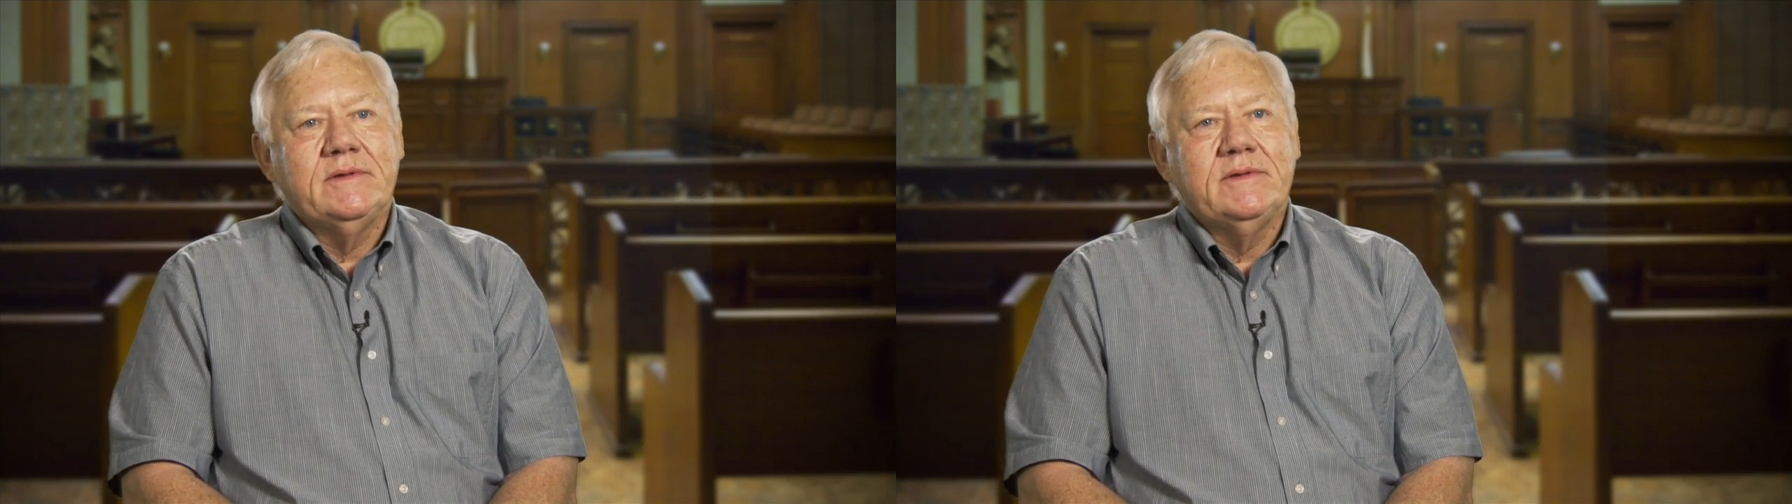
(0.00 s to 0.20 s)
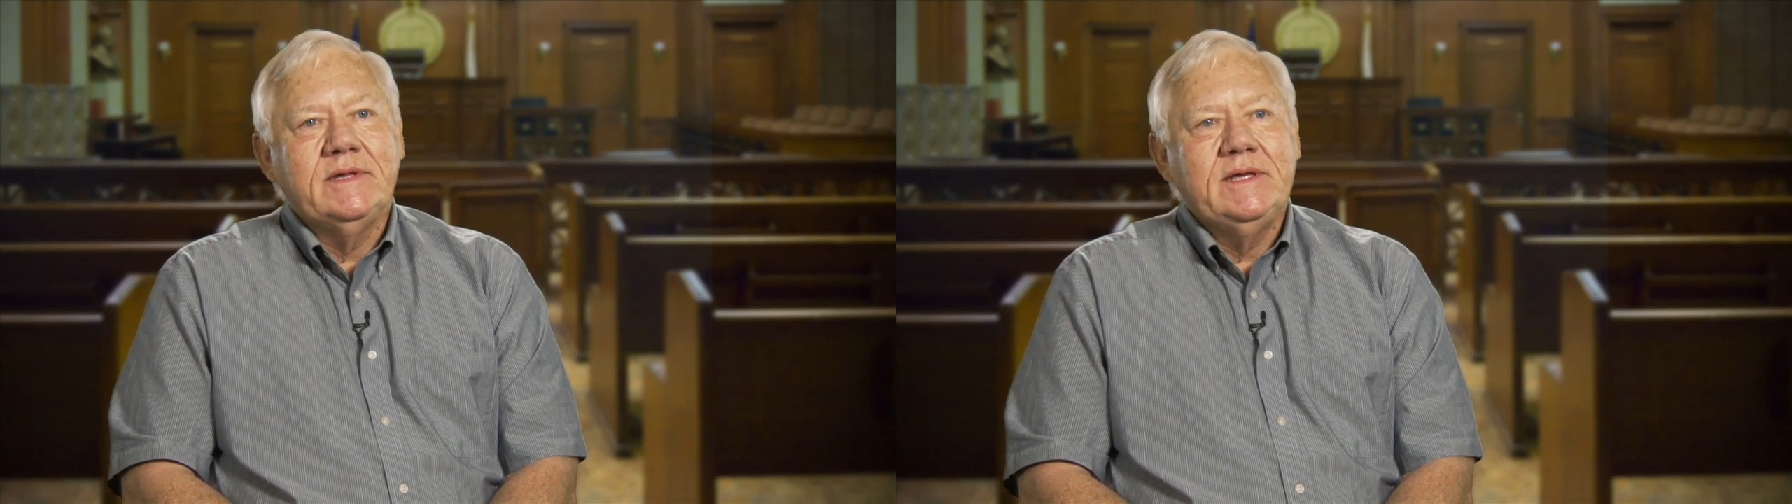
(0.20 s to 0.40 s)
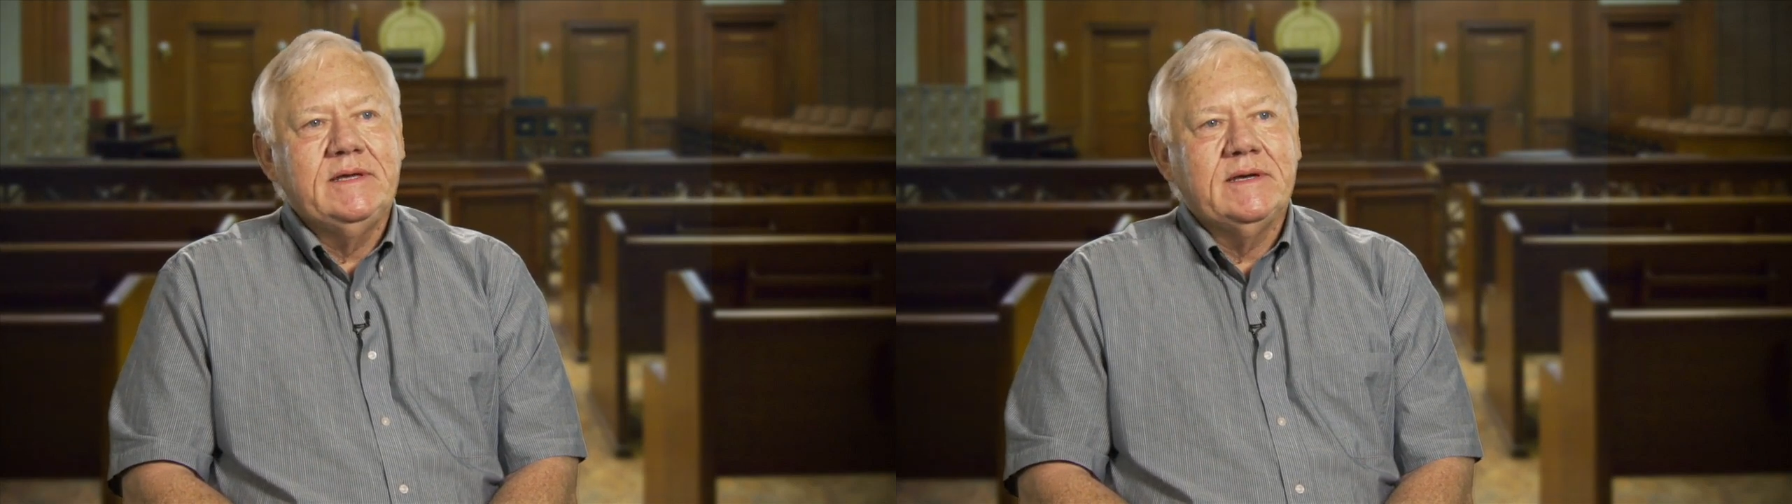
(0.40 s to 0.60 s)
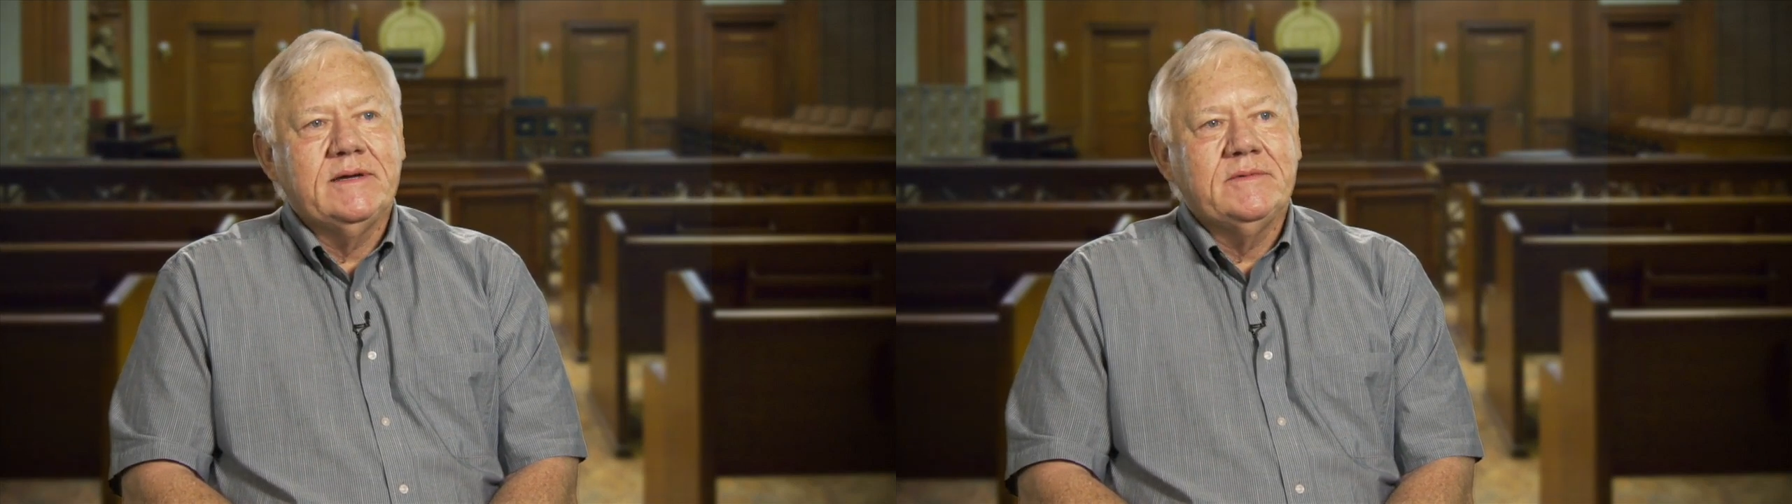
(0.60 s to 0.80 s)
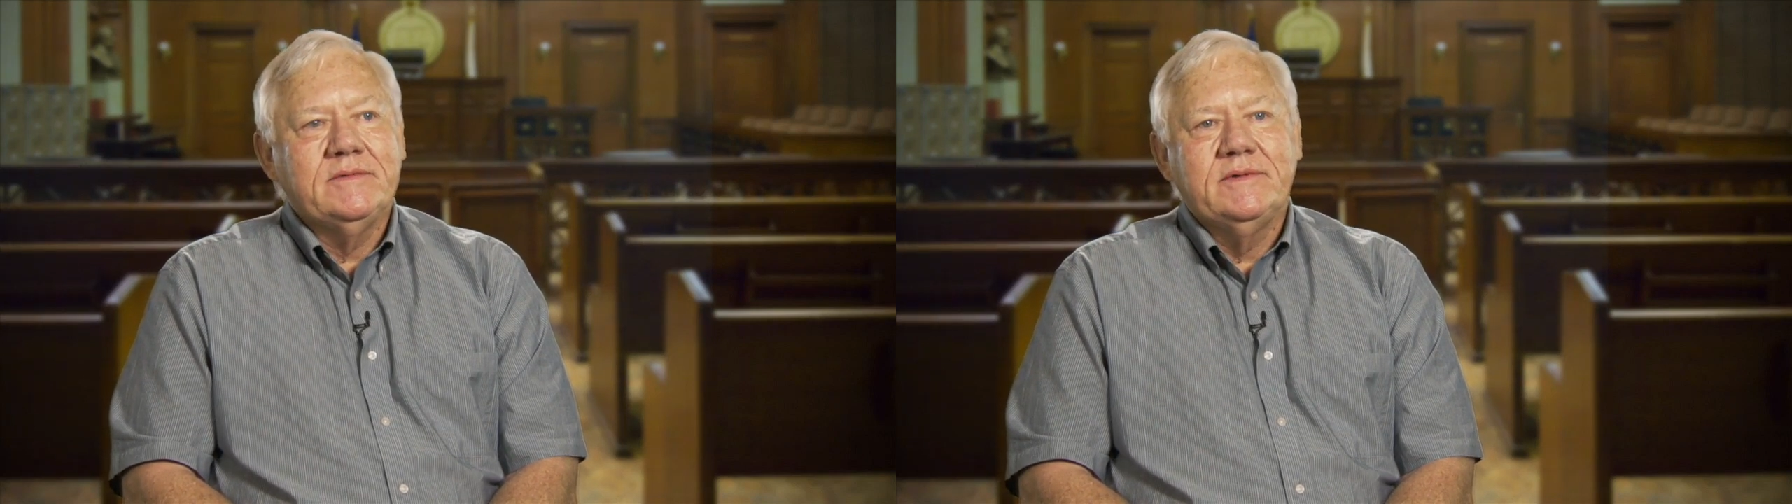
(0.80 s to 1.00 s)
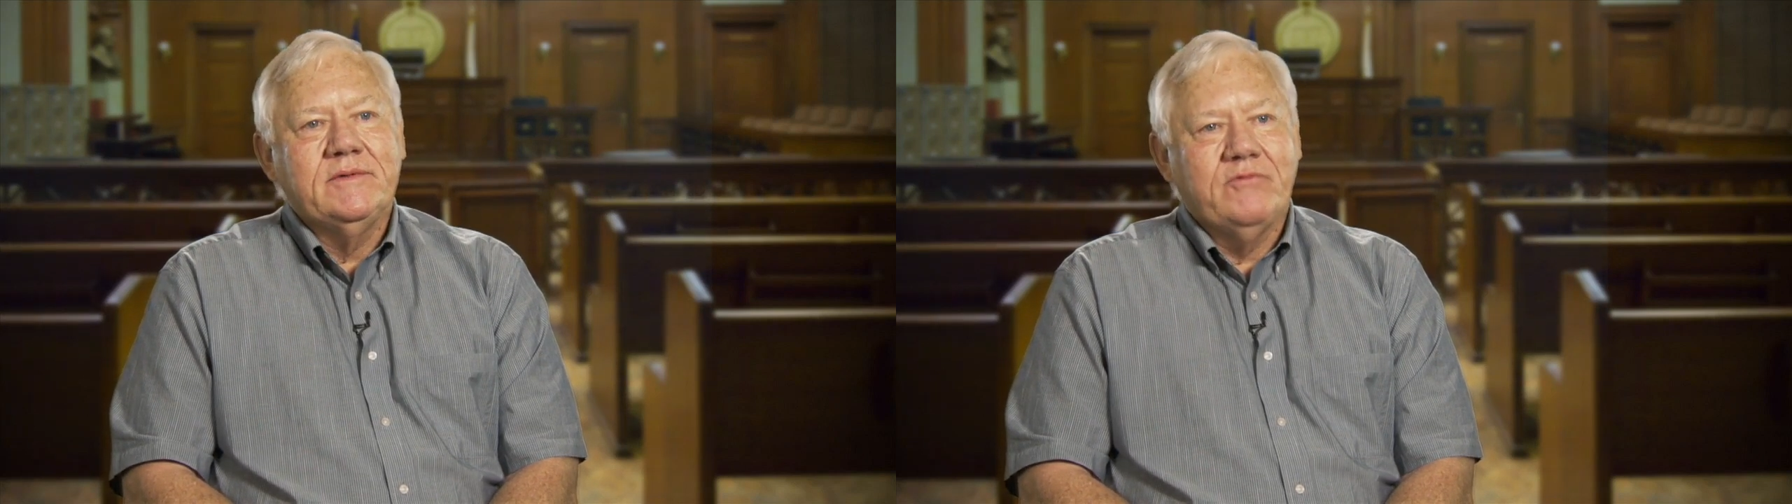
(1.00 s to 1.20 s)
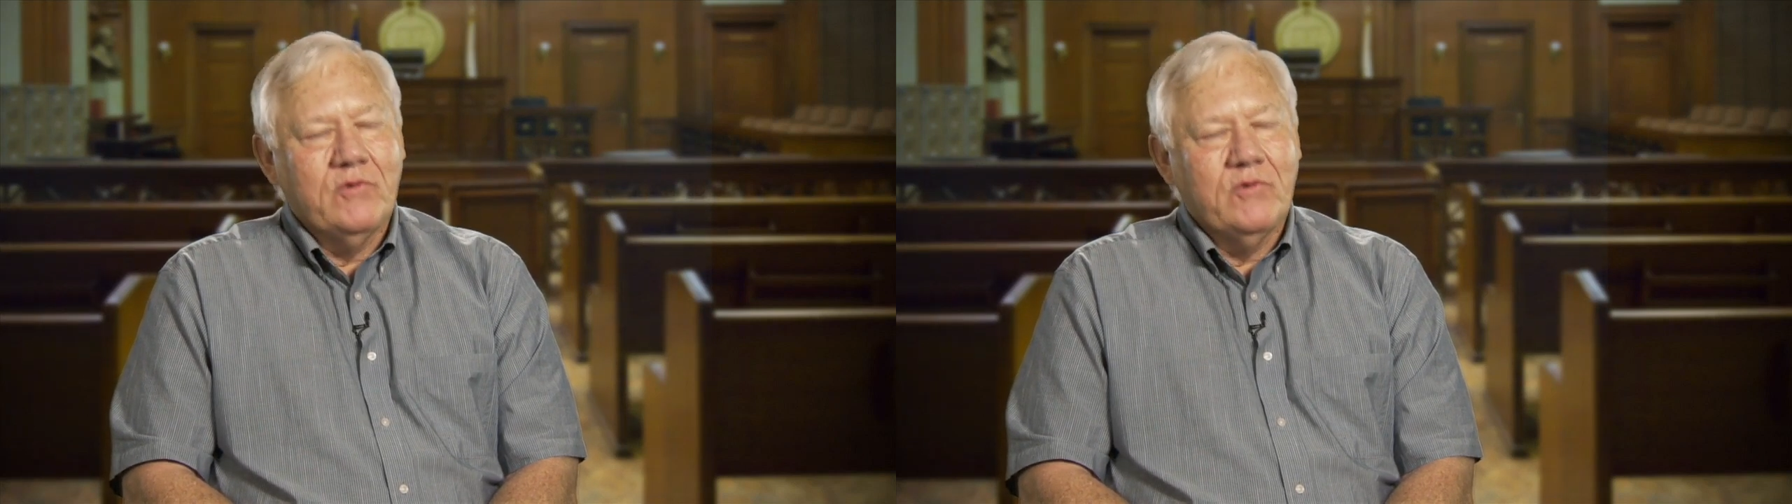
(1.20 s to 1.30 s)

the